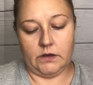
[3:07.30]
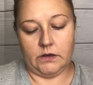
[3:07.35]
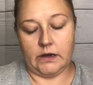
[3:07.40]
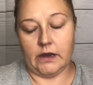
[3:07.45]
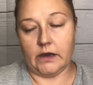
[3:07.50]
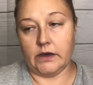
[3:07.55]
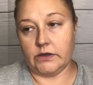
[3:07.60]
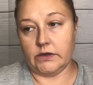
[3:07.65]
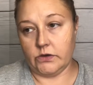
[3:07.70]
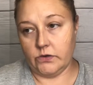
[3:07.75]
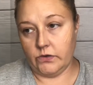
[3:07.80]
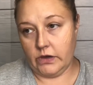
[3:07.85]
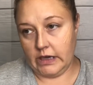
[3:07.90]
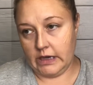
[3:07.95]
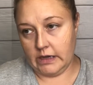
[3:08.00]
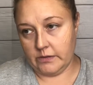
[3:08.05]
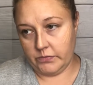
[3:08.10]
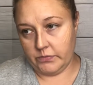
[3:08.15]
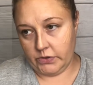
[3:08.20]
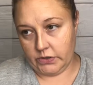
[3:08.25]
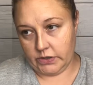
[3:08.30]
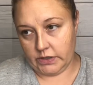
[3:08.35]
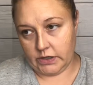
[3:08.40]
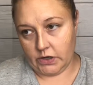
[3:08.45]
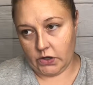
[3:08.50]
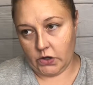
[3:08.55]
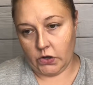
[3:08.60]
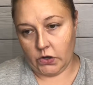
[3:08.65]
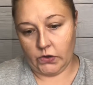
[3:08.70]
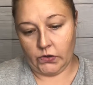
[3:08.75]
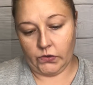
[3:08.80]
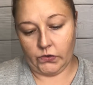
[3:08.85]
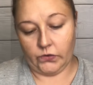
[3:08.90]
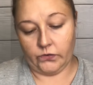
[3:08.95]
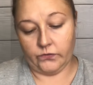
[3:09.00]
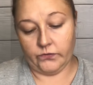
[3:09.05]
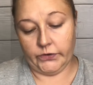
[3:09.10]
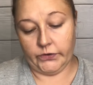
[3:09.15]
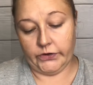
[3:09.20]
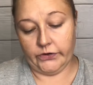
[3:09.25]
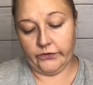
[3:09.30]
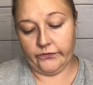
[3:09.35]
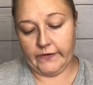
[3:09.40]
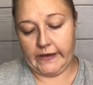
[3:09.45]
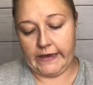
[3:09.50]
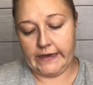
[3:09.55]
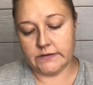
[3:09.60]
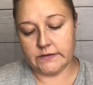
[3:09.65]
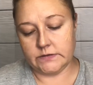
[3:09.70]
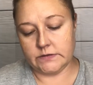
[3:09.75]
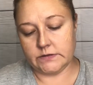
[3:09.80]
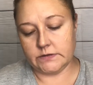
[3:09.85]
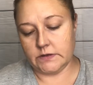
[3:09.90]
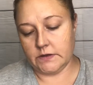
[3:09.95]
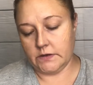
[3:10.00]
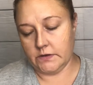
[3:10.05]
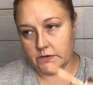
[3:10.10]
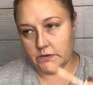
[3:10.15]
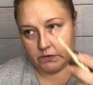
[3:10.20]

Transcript: Now you can put it all over your face,